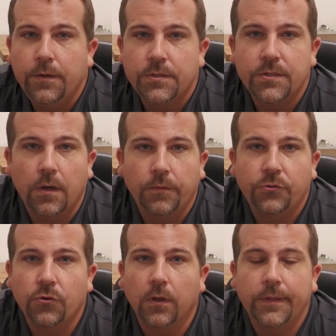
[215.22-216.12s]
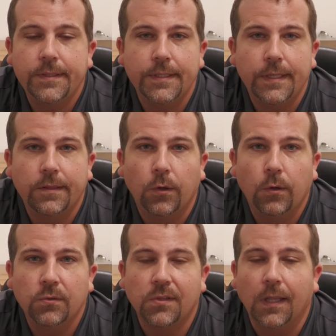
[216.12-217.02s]
yourself struggling to get the
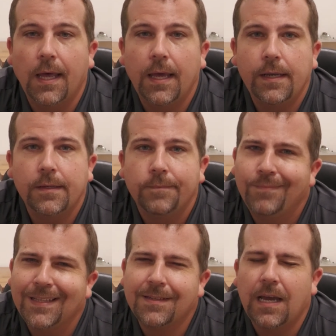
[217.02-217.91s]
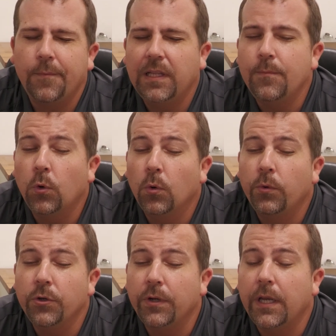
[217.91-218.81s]
holes aligned, that's commonly more
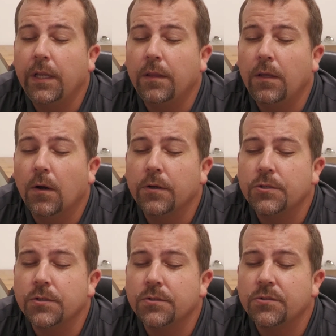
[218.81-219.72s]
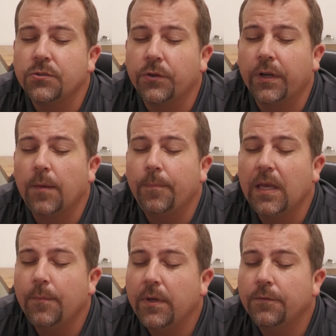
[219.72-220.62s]
when you're getting the arches stood up,
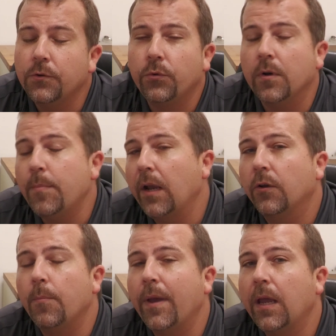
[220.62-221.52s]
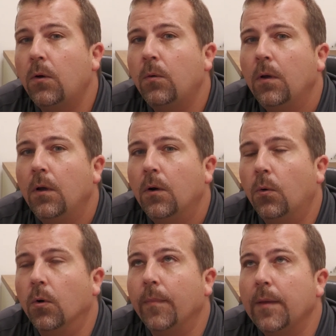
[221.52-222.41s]
maybe if you're doing panel to panel,
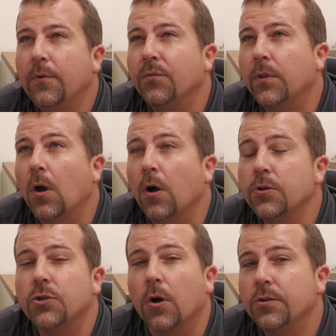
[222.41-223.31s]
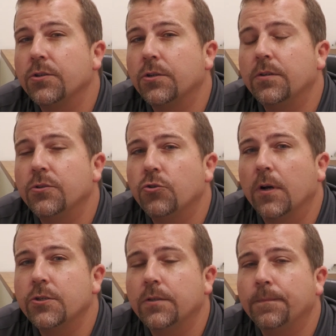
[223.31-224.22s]
or maybe for the arch to arch
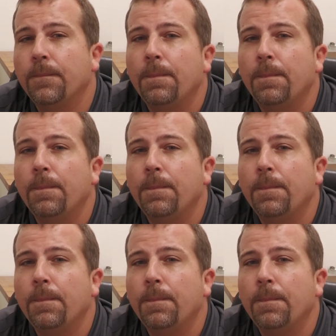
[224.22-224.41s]
construction.